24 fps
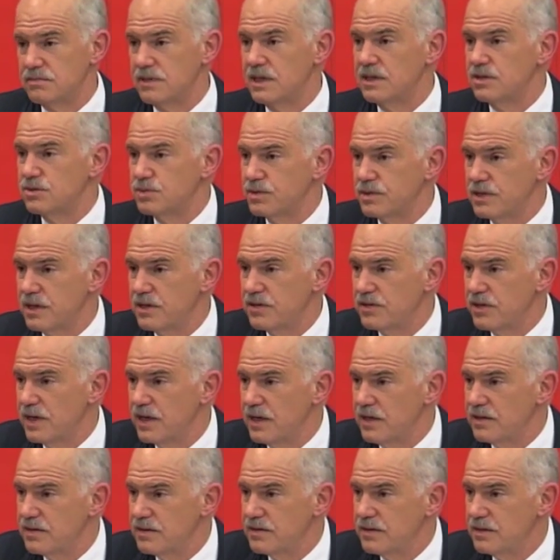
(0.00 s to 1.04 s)
That's what they
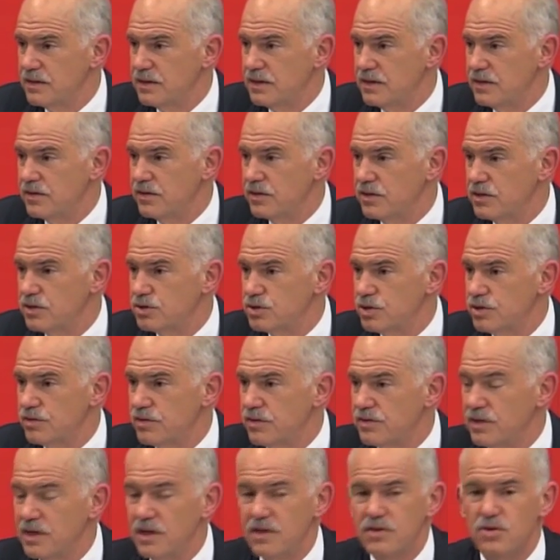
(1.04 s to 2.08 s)
say, the
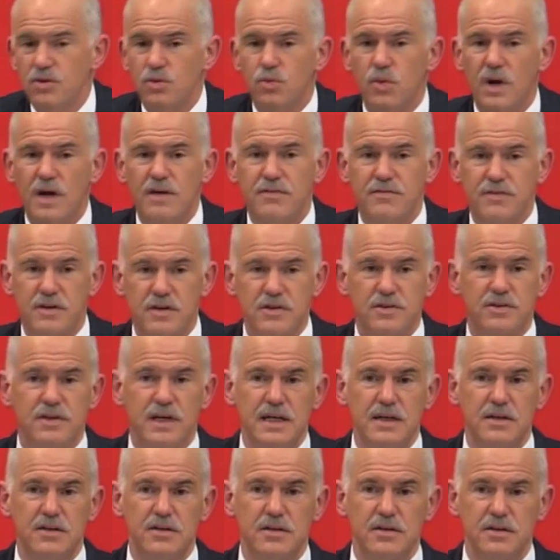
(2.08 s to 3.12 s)
conservatives. It is the welfare
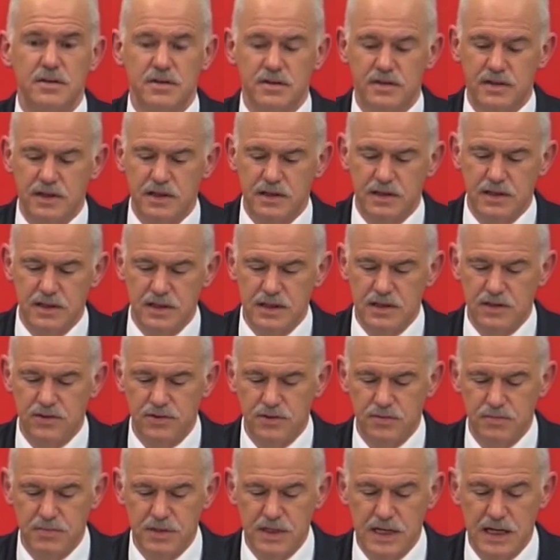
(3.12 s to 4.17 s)
state that
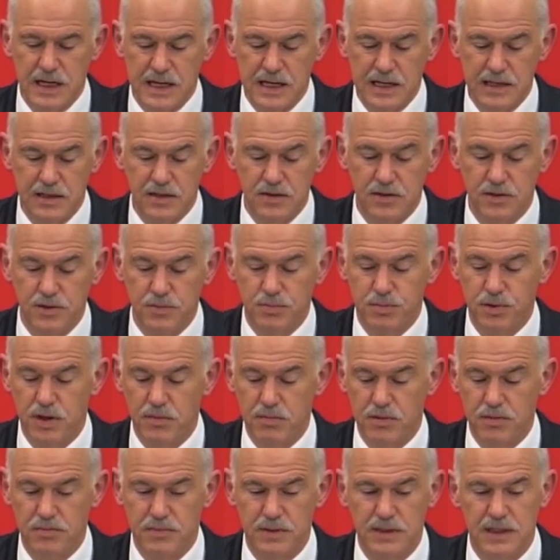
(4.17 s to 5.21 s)
is behind the
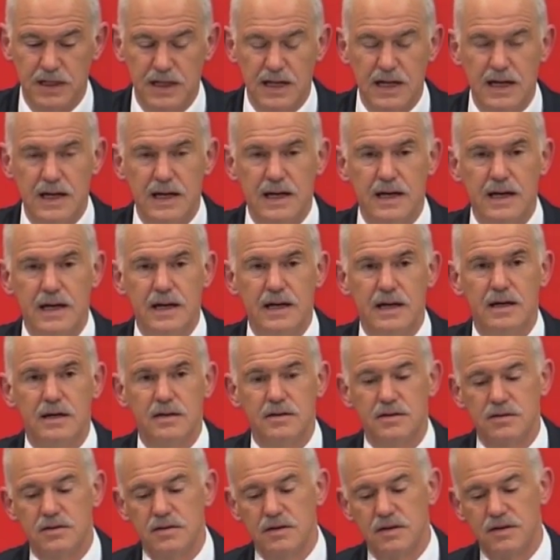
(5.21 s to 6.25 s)
problem,
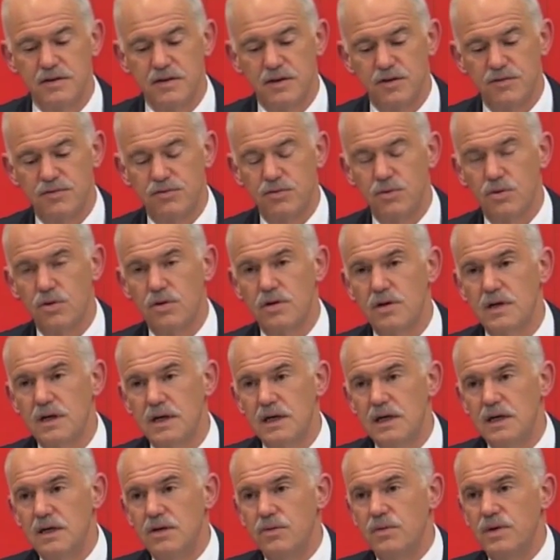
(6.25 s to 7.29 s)
and therefore
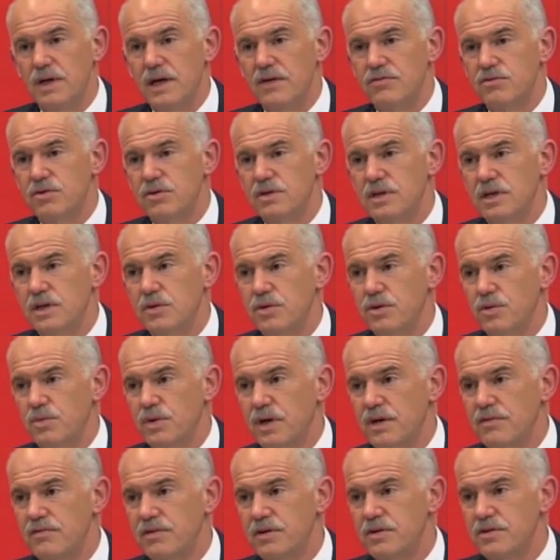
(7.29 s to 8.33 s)
we have to deal with the
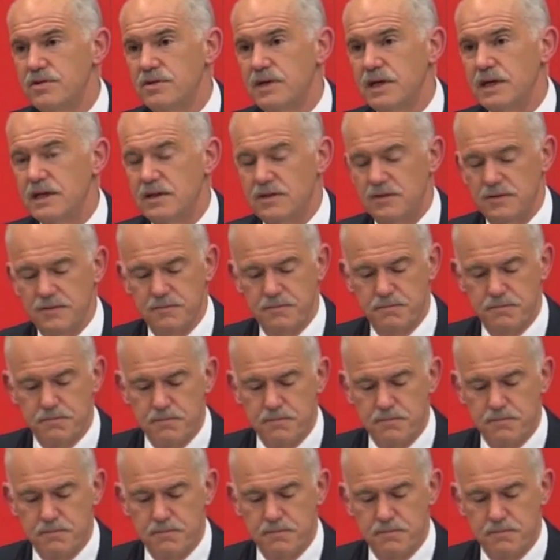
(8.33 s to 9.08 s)
welfare state.